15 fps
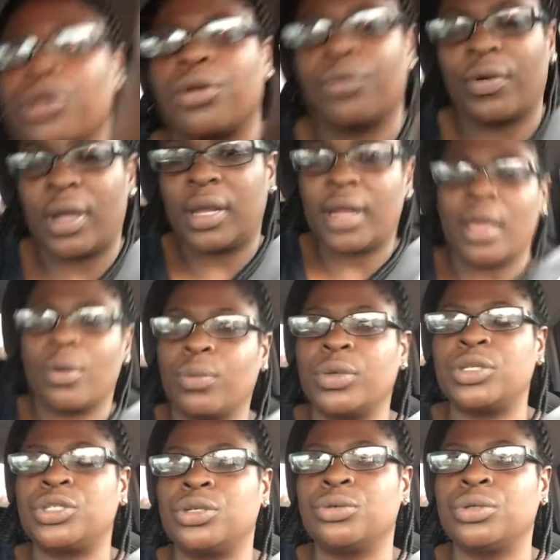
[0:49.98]
great at
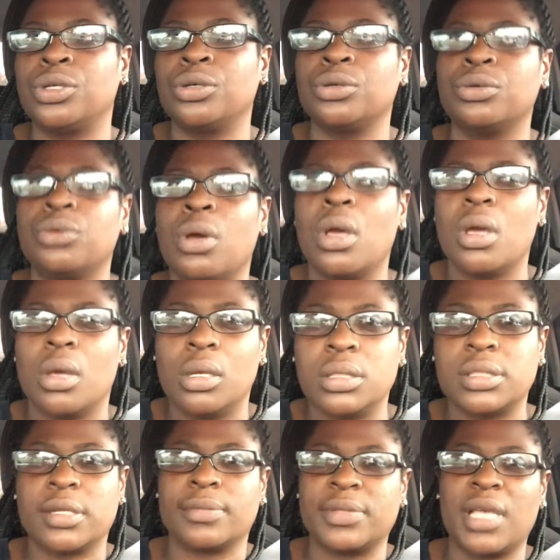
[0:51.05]
what you do,
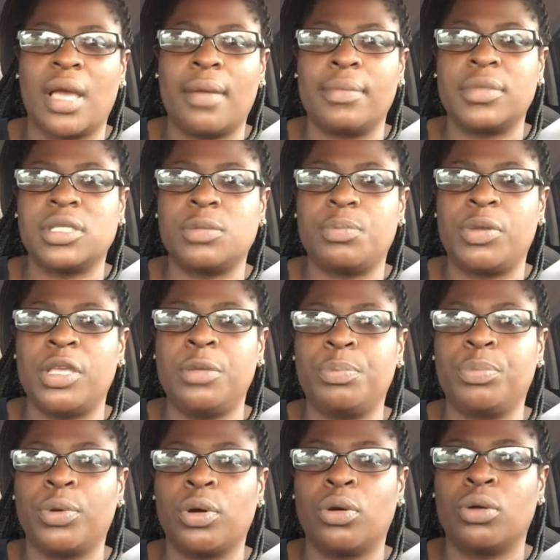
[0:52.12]
sometimes
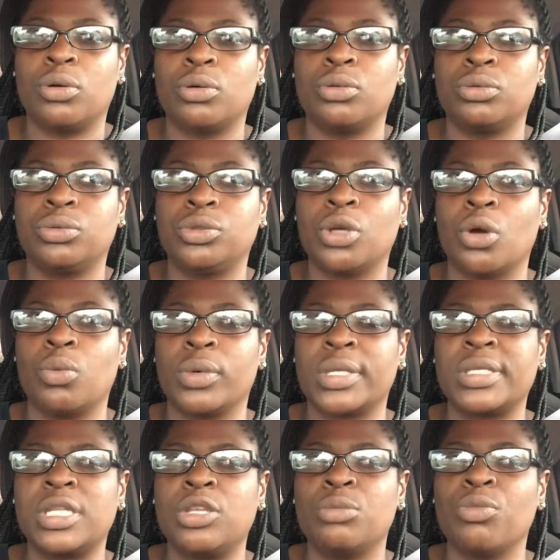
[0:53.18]
people don't want to
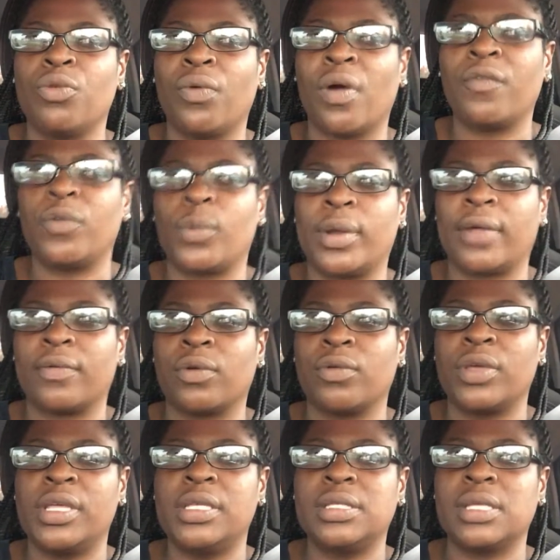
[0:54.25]
see you move on for whatever
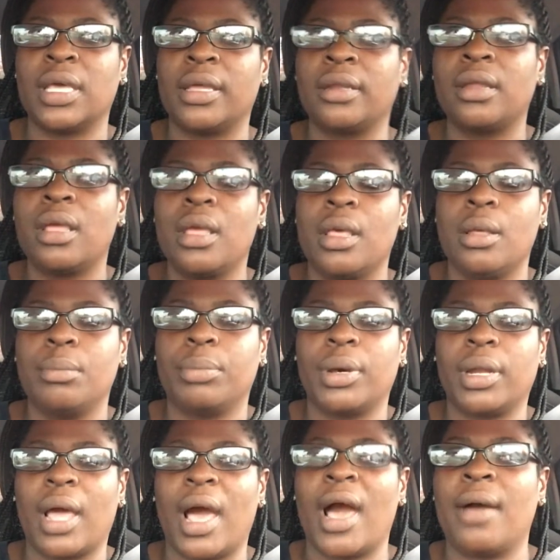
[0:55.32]
reason
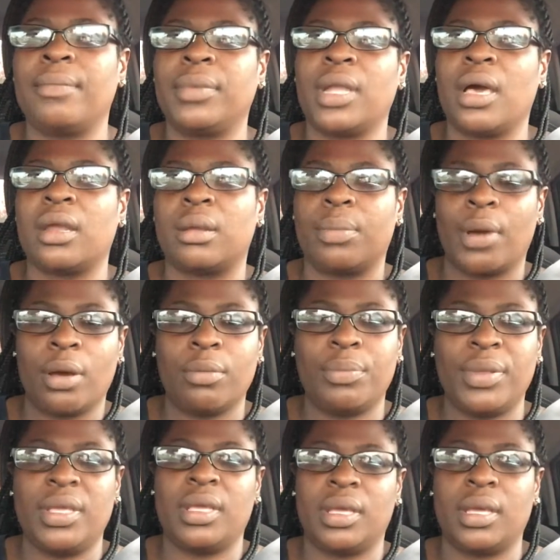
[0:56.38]
but i'm not about
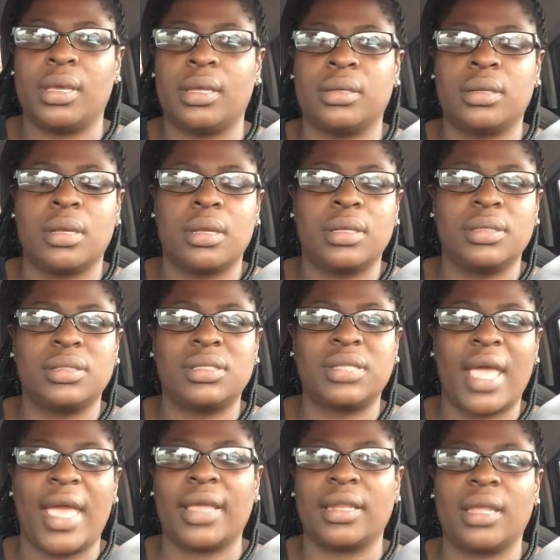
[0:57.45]
being
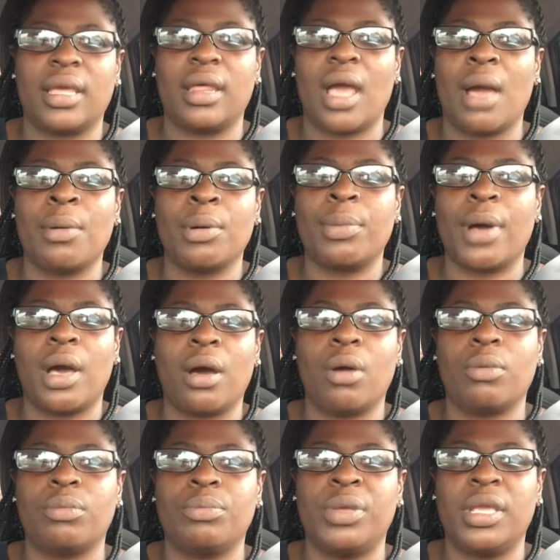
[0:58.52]
stagnant i'm about
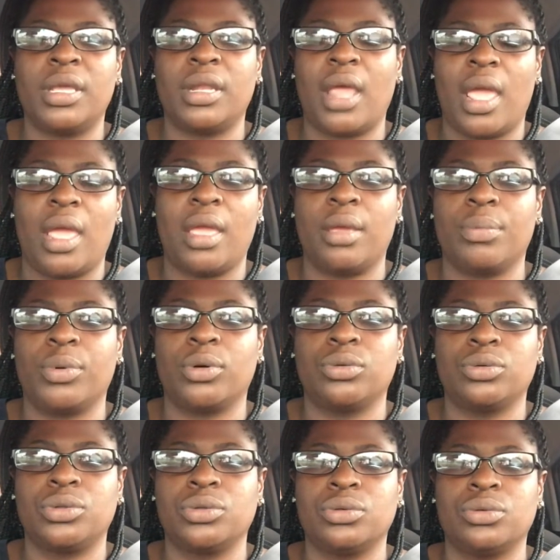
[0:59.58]
being able
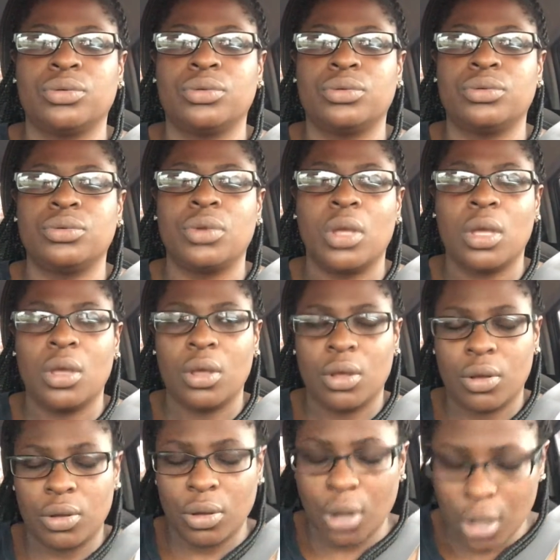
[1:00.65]
to
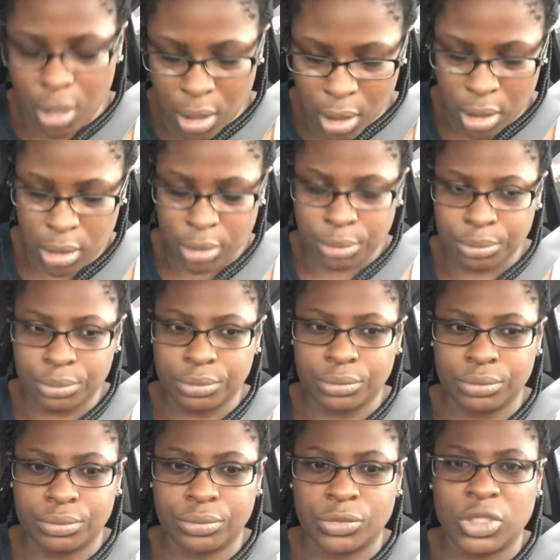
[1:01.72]
um,
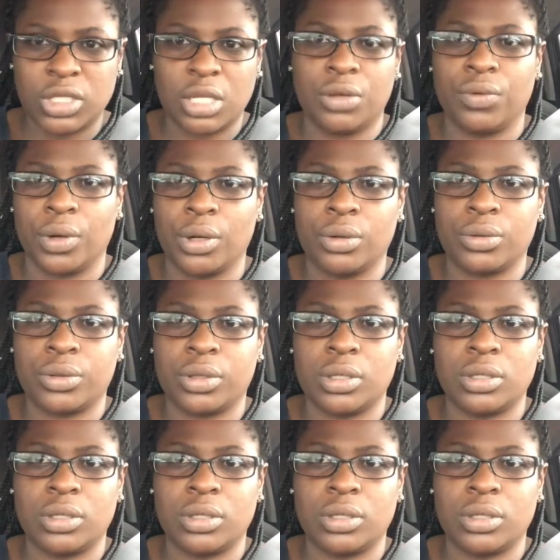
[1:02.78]
see growth